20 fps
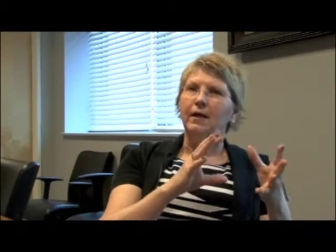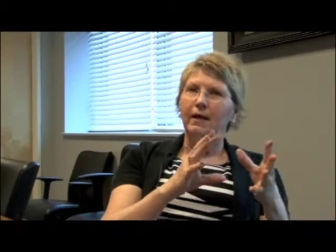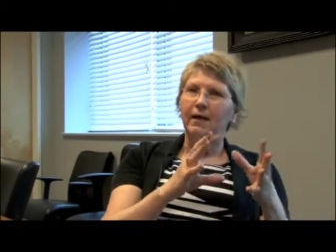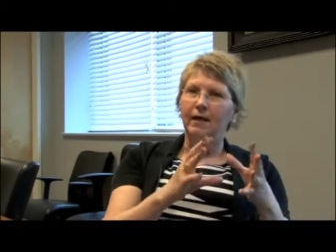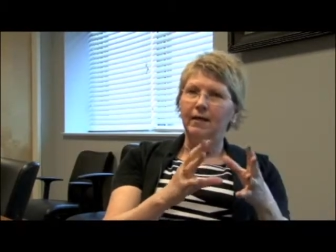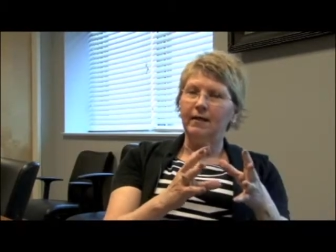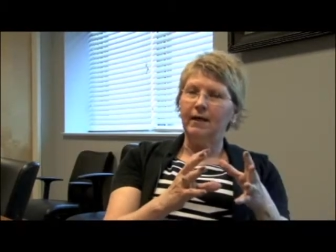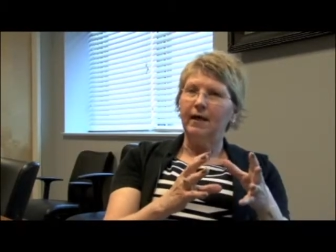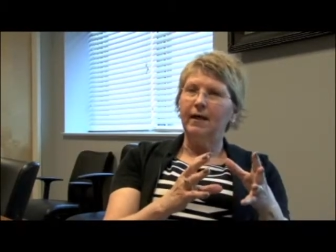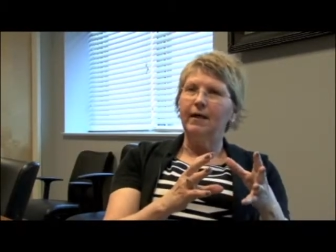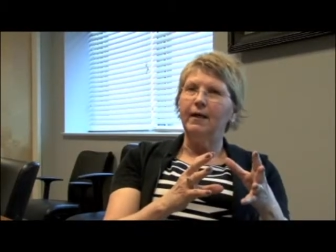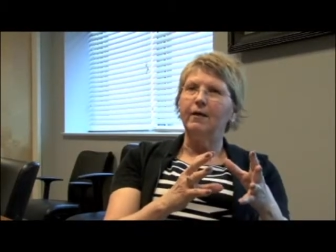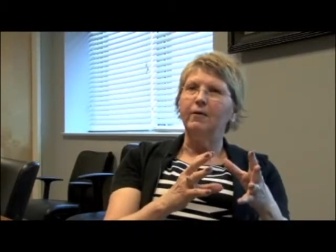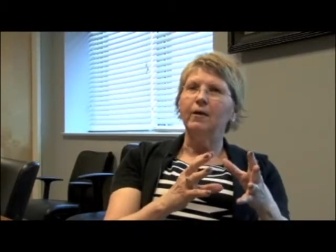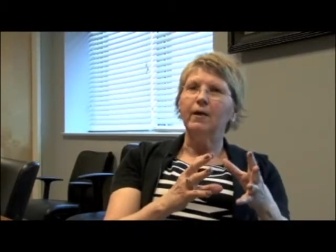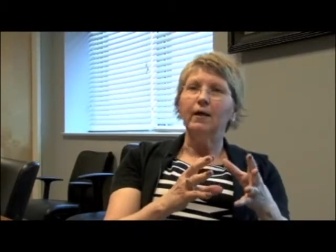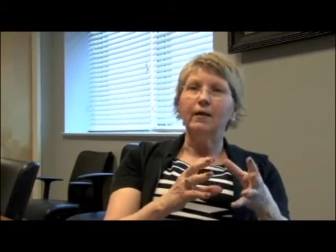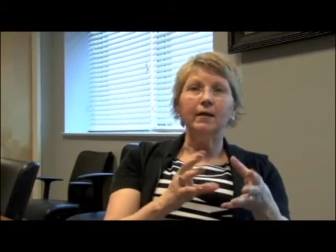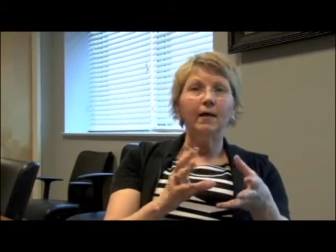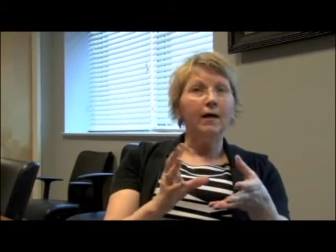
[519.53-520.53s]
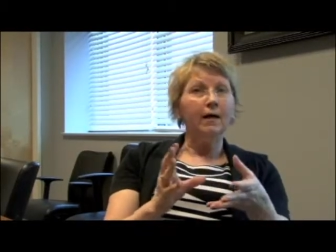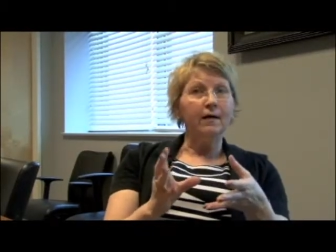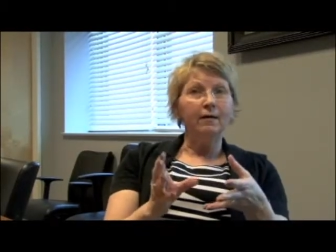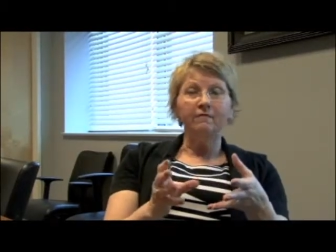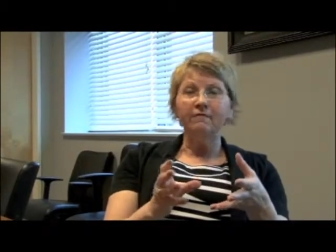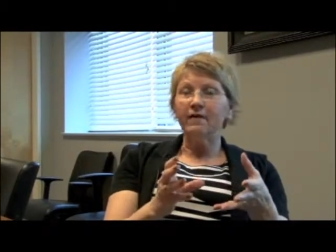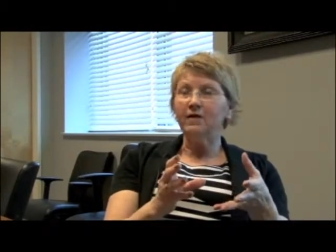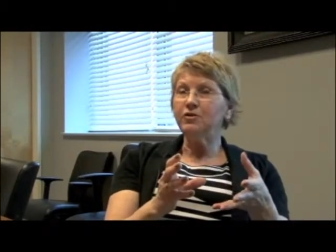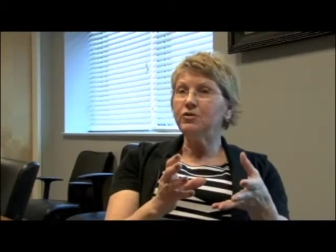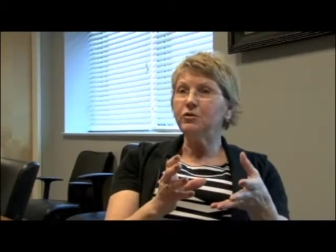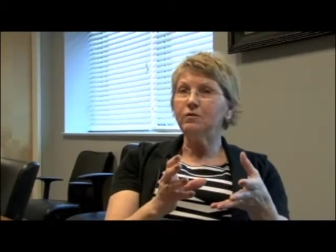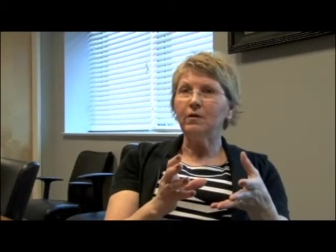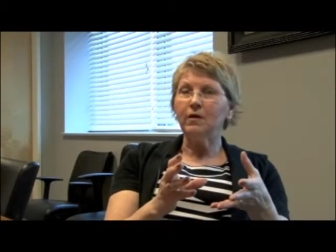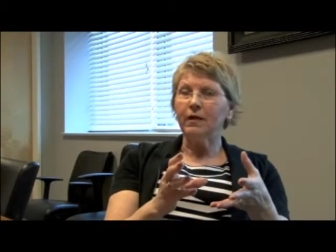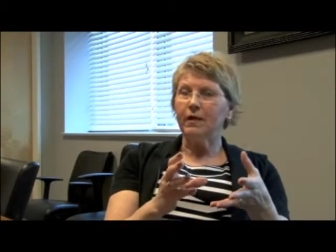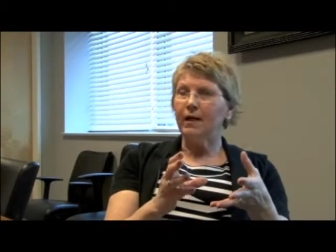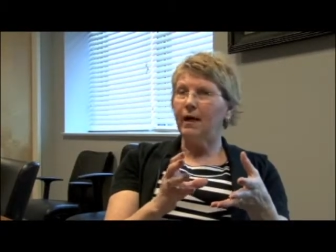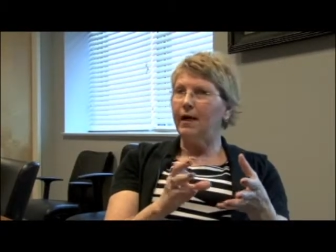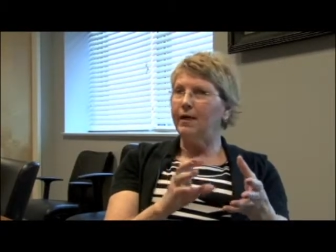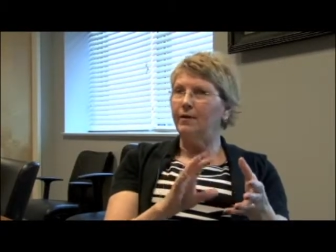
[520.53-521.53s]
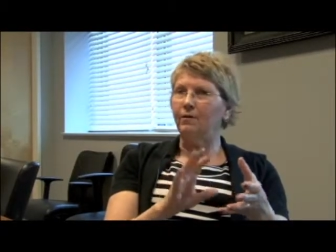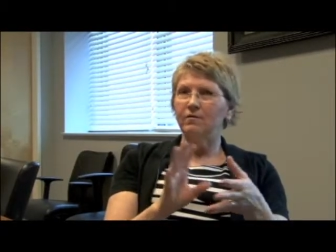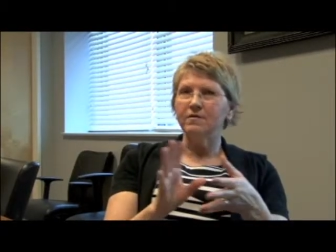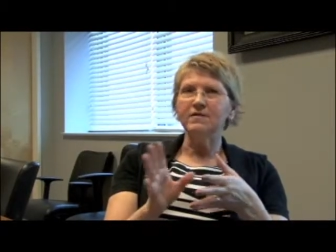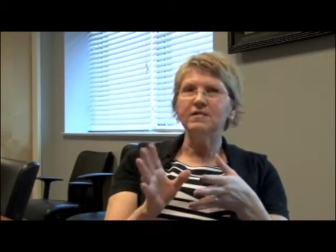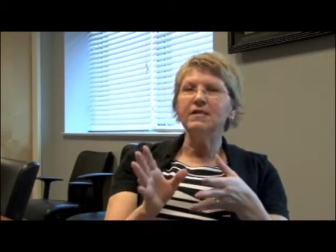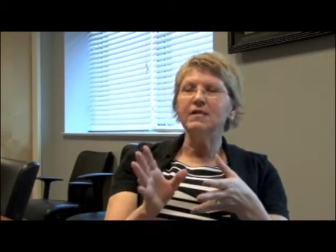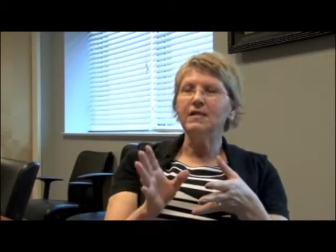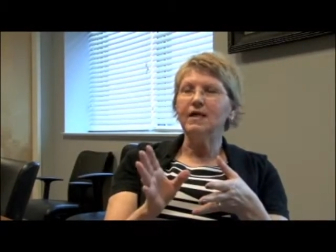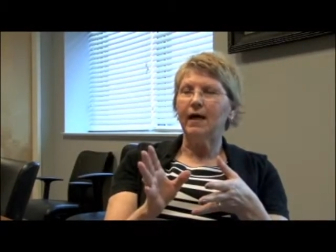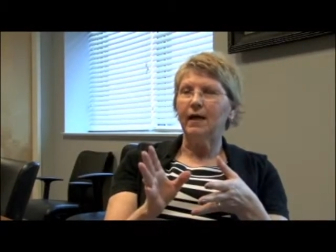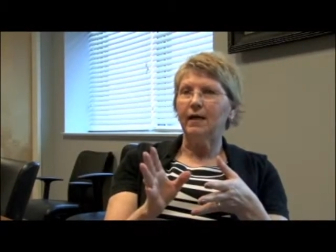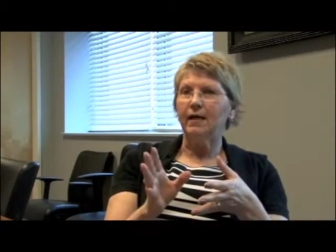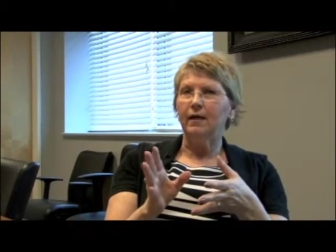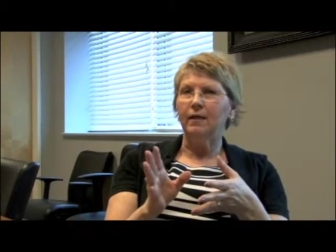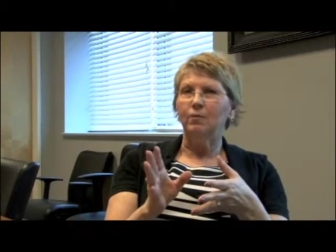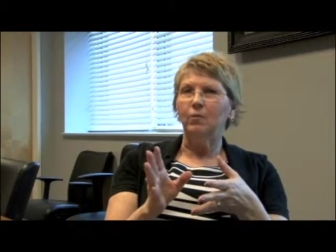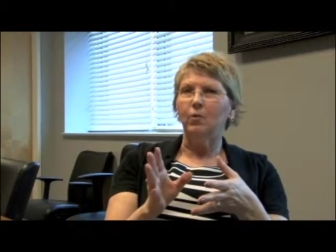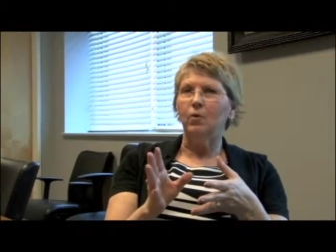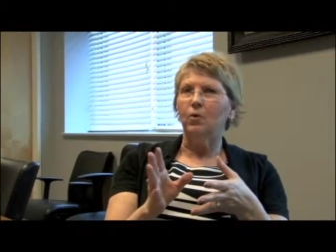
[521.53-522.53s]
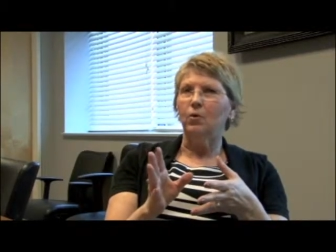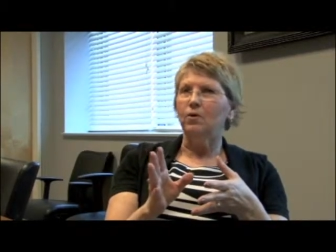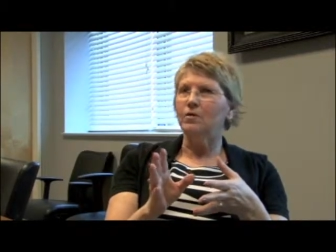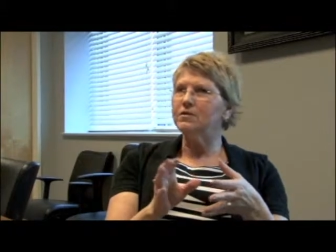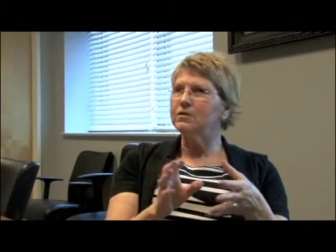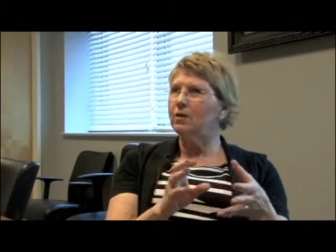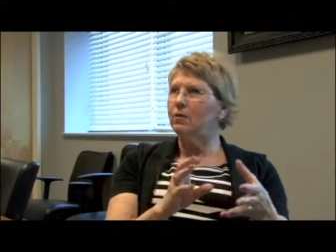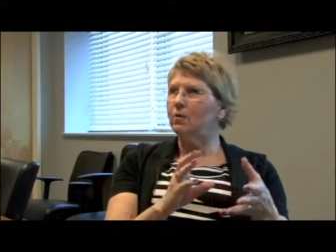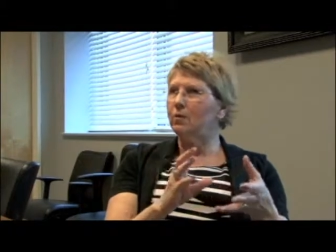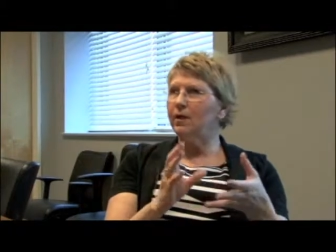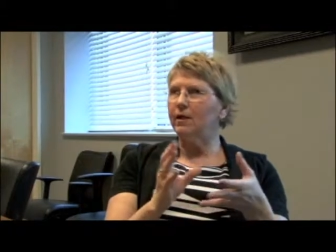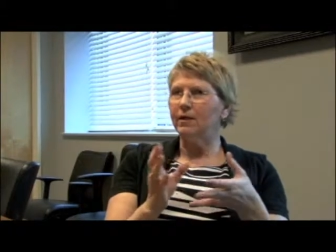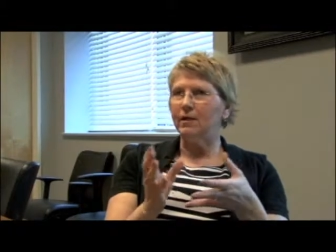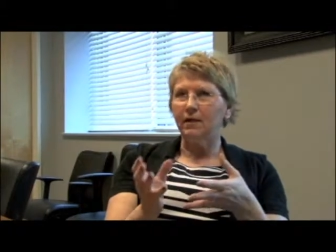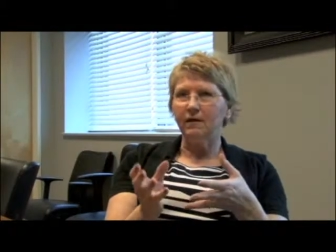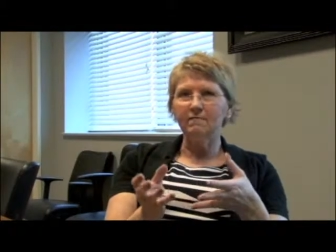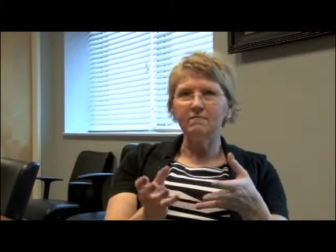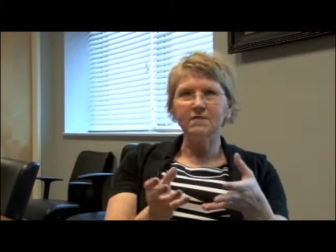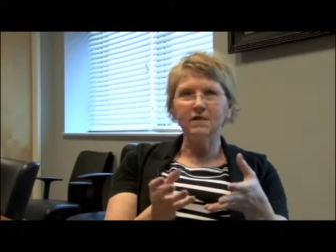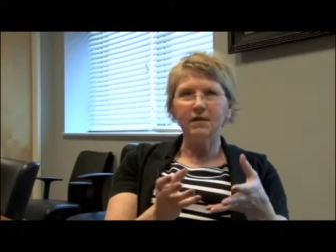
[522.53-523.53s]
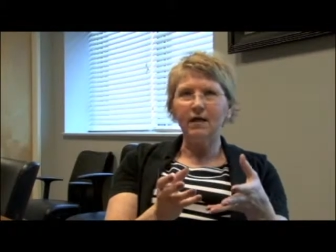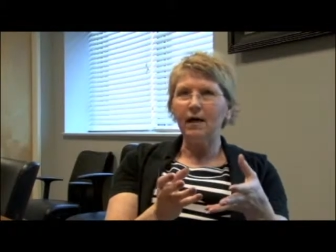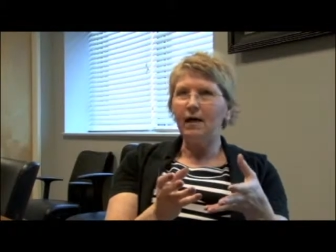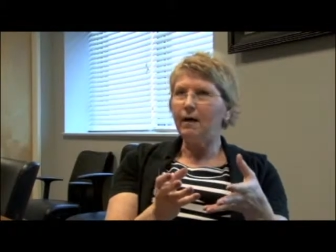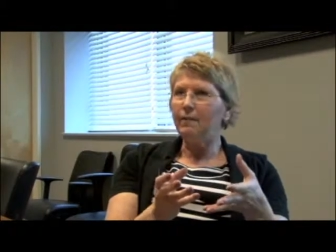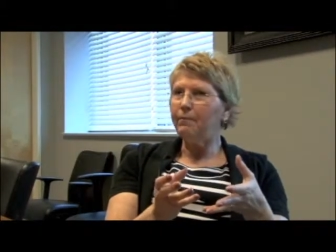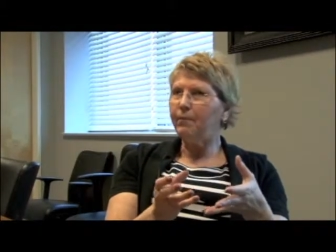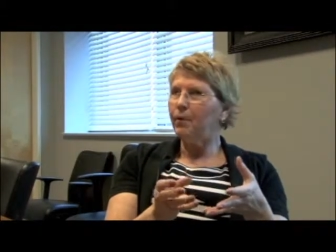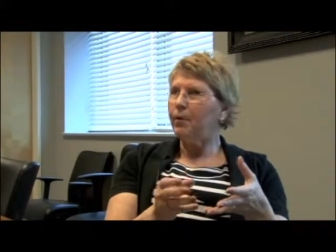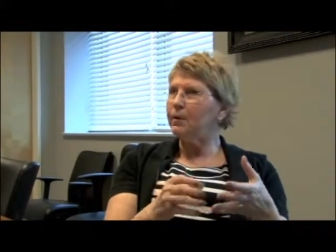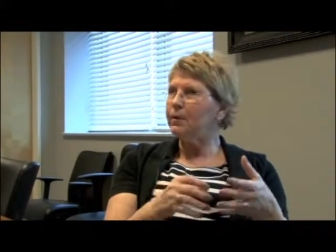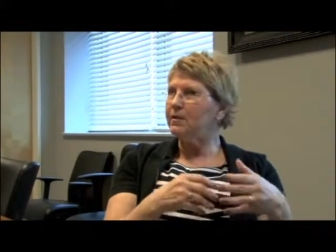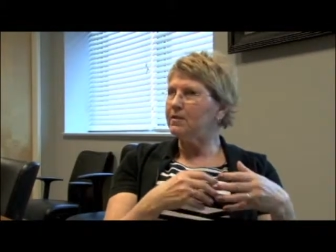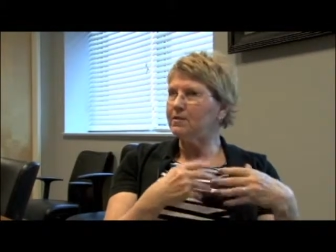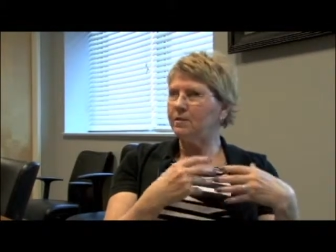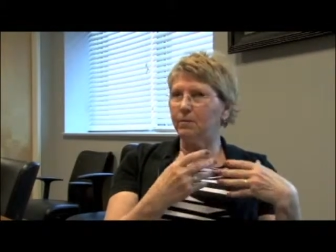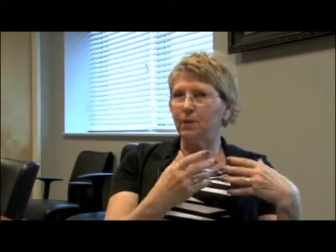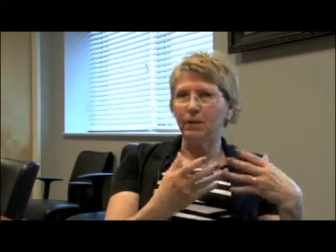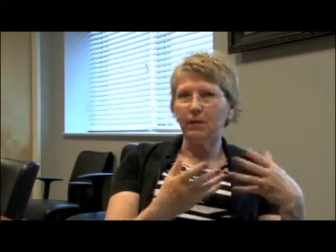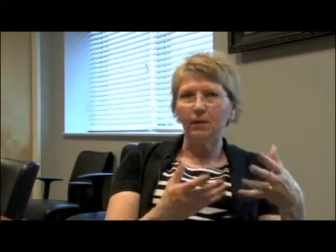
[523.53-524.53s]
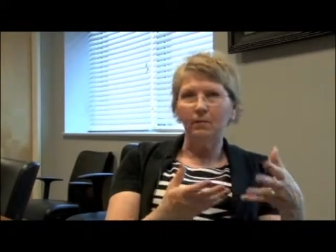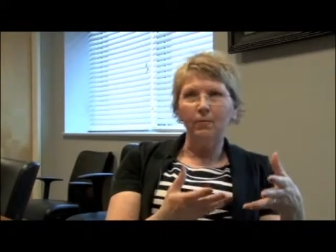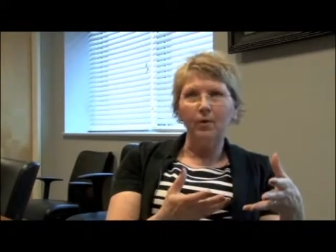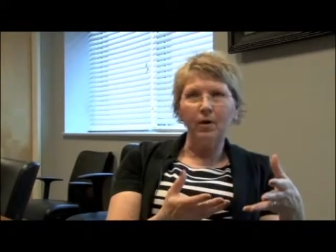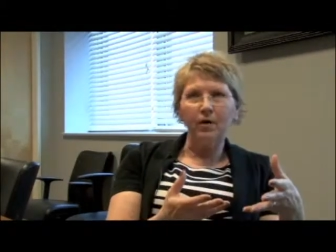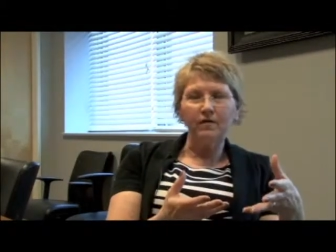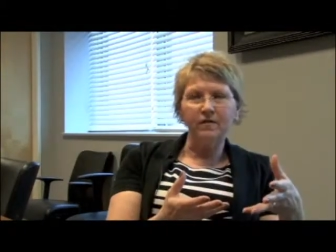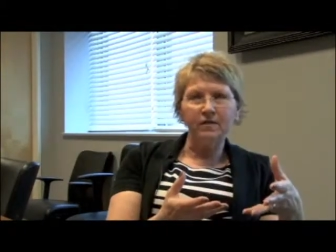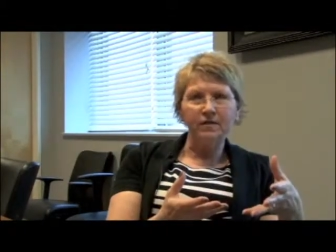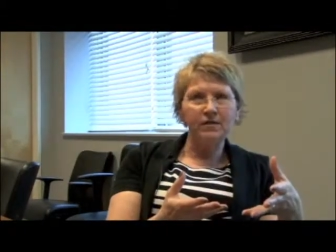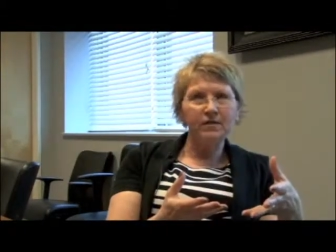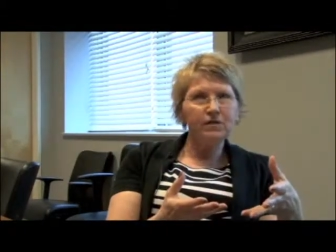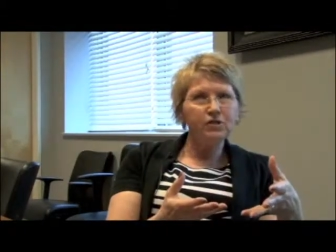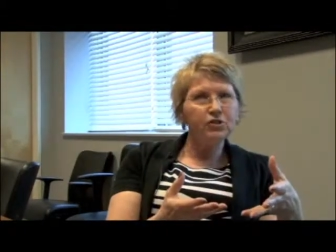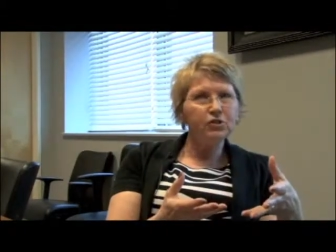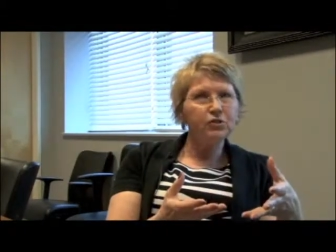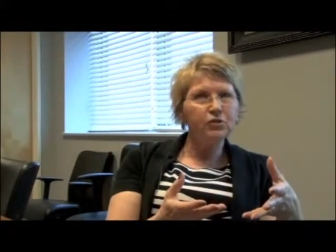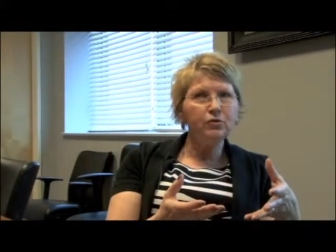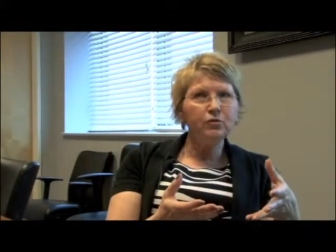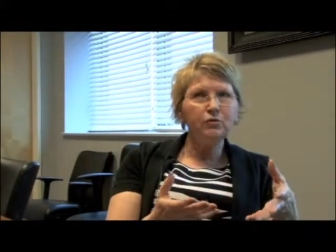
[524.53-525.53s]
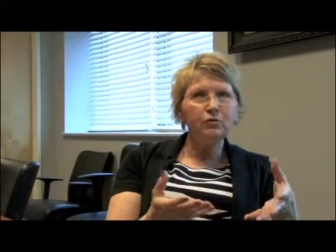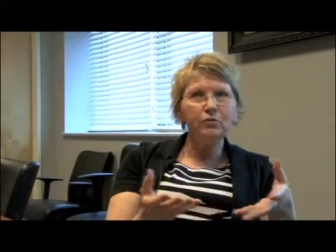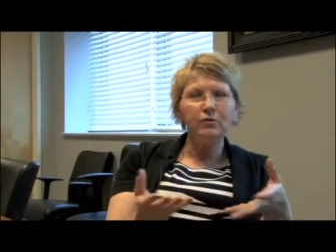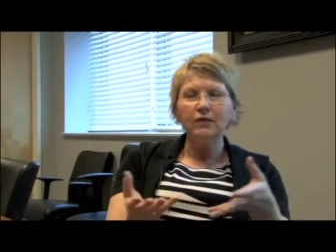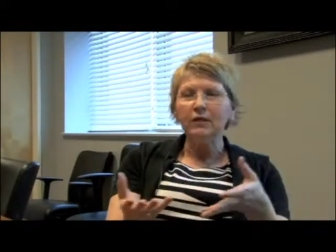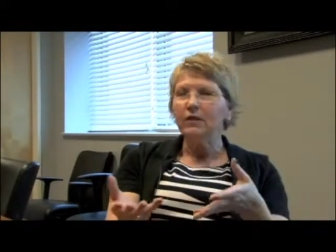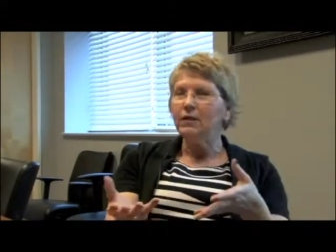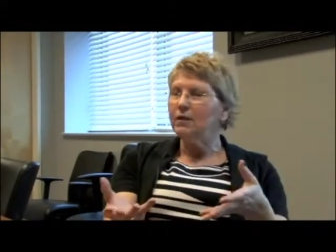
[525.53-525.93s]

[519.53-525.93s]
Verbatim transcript: in that area. Now, eventually, I don't see that anymore, so it gives it up. Does it become part of the tissue?